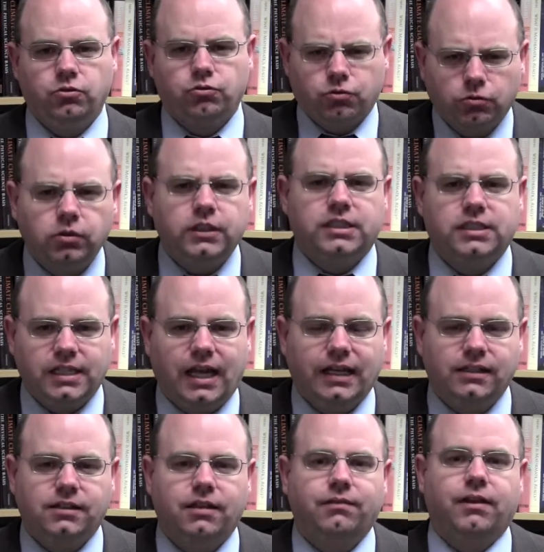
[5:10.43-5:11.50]
truly
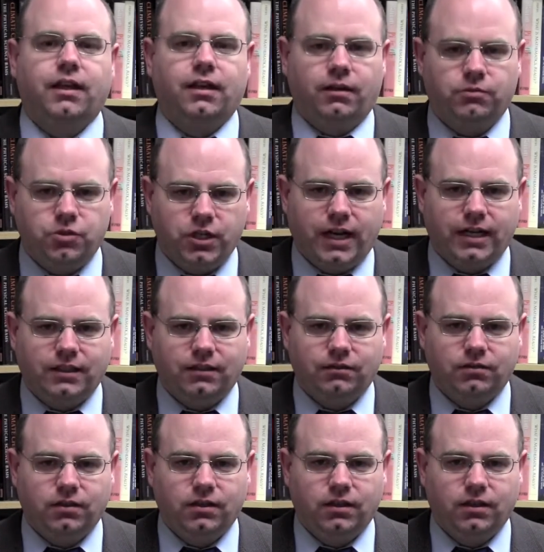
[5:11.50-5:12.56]
scientific and
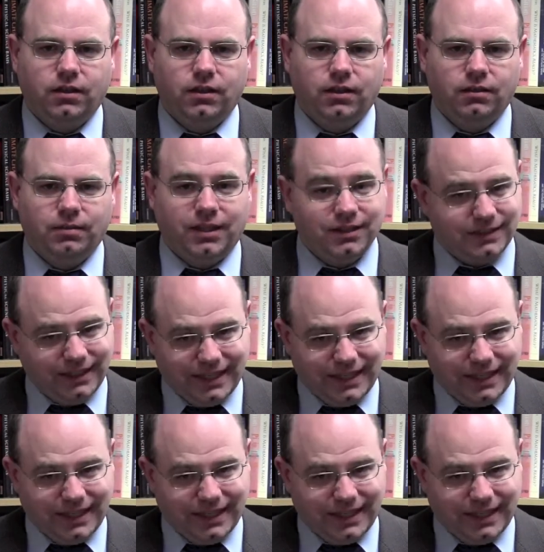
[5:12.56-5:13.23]
objective. Because